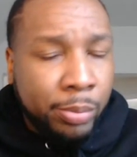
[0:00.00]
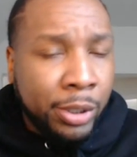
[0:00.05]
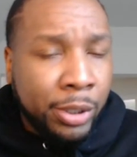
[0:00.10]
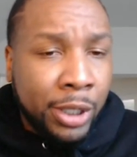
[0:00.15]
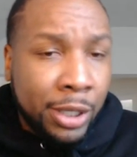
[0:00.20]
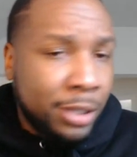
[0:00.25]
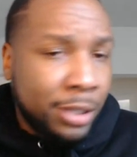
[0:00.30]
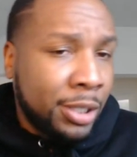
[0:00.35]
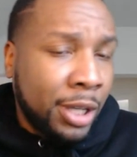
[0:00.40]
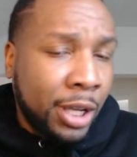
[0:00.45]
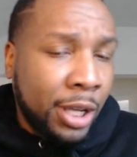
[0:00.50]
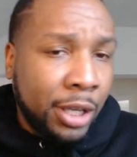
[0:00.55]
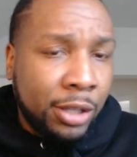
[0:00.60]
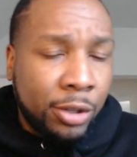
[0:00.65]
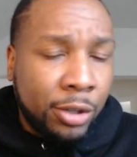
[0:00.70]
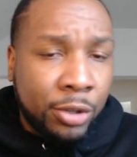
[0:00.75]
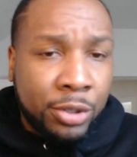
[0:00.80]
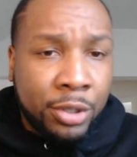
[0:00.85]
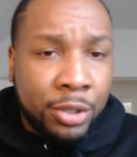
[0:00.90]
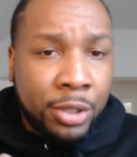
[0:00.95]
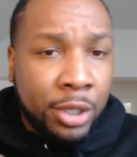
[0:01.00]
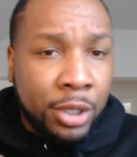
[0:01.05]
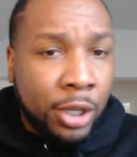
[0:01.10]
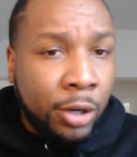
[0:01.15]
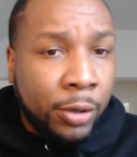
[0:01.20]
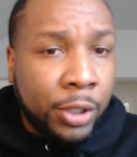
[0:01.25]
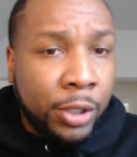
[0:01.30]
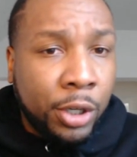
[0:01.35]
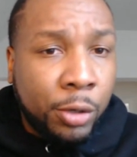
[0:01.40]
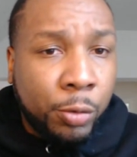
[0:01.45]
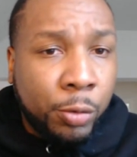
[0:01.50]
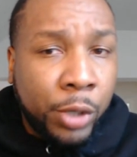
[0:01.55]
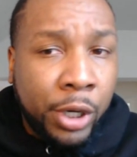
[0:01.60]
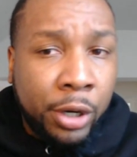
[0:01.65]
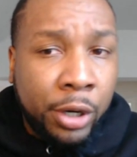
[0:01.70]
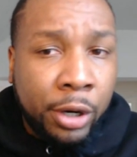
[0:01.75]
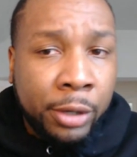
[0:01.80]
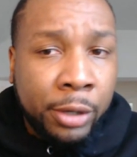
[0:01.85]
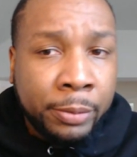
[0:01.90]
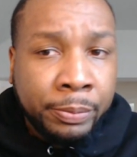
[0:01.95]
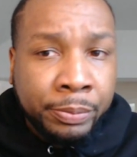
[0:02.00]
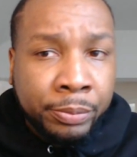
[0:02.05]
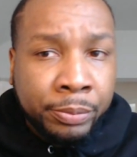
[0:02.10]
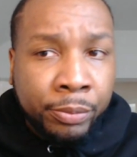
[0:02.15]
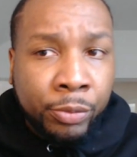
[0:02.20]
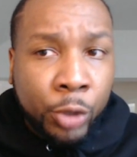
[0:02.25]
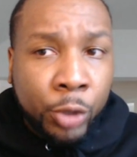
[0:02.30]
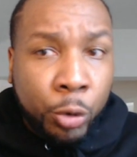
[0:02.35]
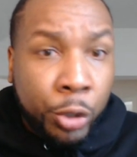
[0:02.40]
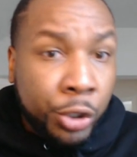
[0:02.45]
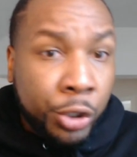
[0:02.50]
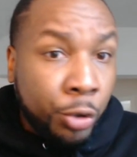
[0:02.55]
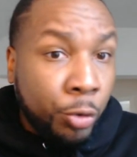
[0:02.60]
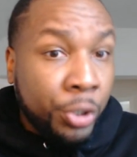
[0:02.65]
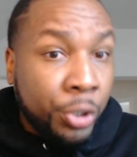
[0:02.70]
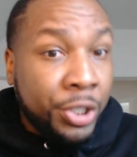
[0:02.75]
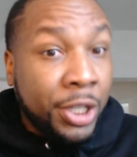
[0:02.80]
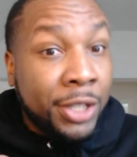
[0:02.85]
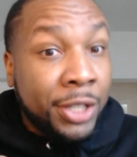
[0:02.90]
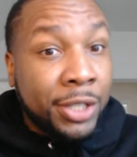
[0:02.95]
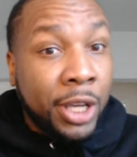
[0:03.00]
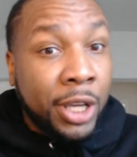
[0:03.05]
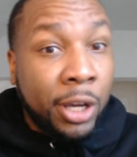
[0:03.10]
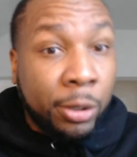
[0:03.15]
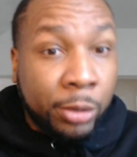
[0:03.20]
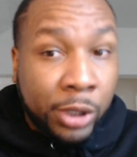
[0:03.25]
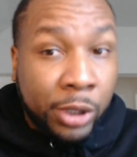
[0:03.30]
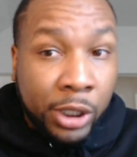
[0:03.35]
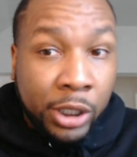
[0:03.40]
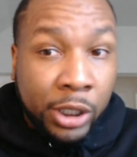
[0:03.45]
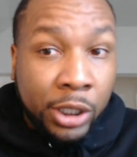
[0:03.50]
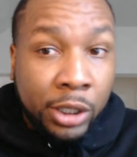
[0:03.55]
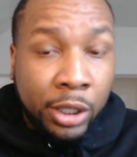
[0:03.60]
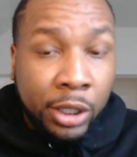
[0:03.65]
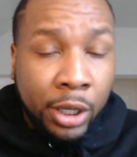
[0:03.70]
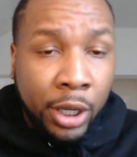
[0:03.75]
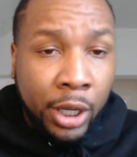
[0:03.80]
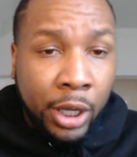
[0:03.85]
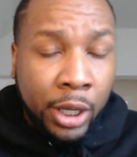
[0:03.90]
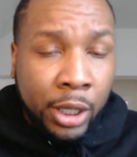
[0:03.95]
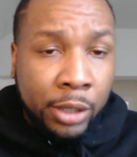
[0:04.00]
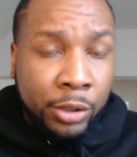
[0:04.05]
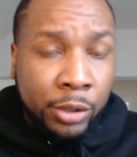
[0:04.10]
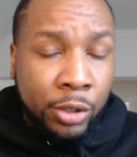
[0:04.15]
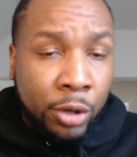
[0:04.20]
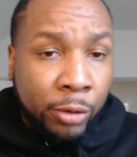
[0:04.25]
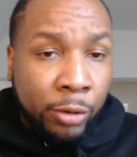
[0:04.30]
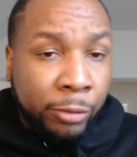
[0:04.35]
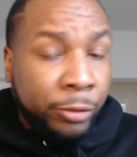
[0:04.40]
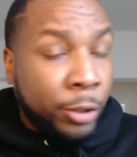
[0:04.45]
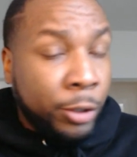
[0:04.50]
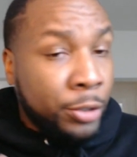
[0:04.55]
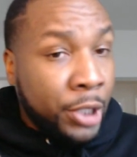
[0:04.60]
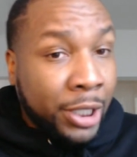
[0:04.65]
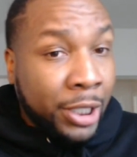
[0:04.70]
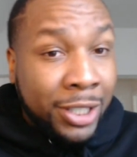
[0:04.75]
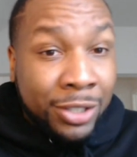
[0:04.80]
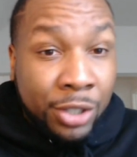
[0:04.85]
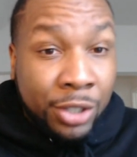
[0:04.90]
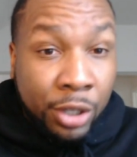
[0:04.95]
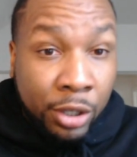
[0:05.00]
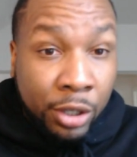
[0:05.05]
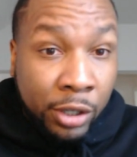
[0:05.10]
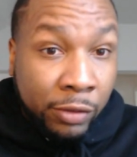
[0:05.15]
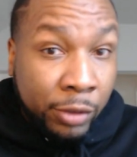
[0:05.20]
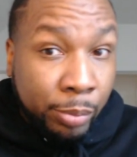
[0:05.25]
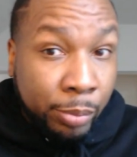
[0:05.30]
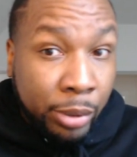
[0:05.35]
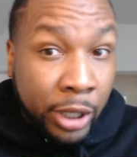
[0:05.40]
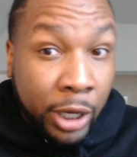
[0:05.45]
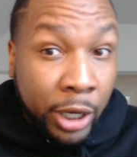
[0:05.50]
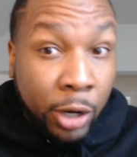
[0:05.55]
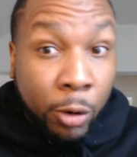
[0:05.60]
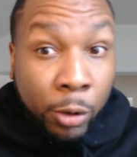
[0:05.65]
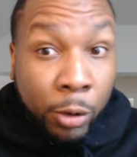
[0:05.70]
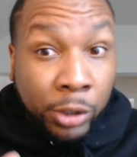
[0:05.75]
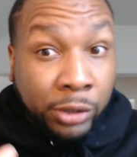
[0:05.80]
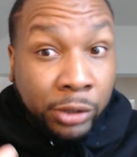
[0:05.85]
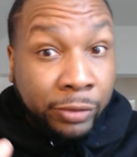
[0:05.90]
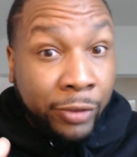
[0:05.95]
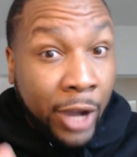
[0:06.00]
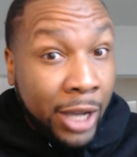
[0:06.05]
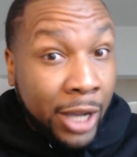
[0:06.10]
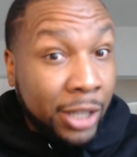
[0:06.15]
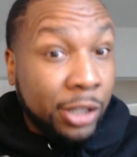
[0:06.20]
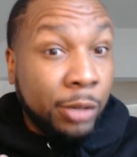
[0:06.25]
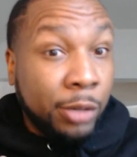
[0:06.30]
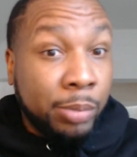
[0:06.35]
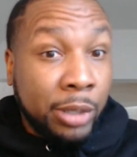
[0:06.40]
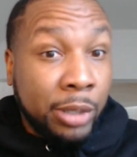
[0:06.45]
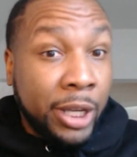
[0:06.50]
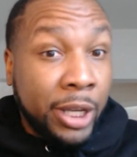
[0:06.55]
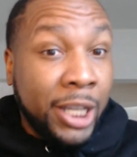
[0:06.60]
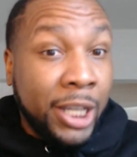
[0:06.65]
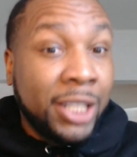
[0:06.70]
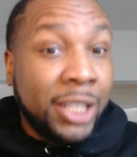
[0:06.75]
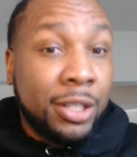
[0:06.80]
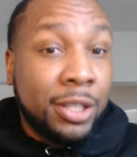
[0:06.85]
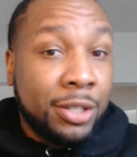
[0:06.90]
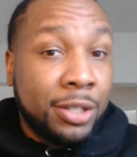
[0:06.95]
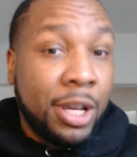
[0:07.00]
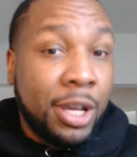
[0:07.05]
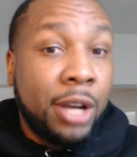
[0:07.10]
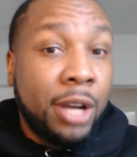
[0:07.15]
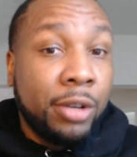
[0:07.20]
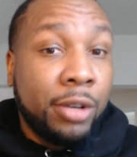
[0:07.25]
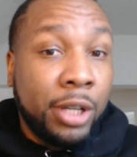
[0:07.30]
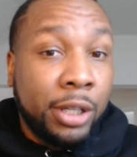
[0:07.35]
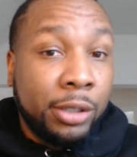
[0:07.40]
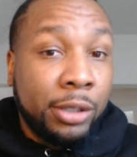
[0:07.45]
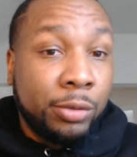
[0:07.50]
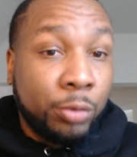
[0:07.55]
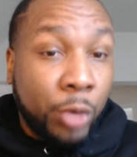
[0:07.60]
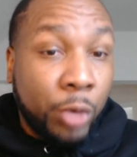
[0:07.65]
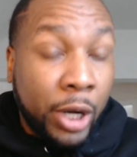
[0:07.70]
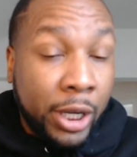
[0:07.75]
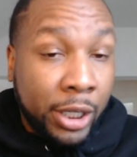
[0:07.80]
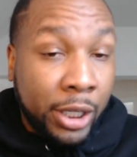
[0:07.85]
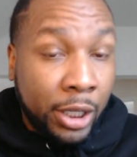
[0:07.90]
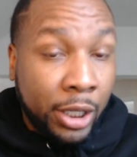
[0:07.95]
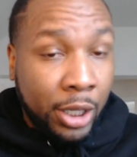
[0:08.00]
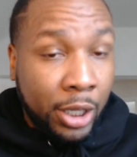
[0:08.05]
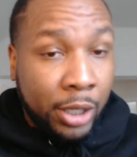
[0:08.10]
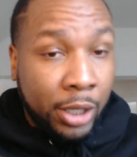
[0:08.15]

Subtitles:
But let's say there's a scenario where Quinn Ewers is healthy, you know, feels like he's good enough to play or is fighting to play this Saturday, right?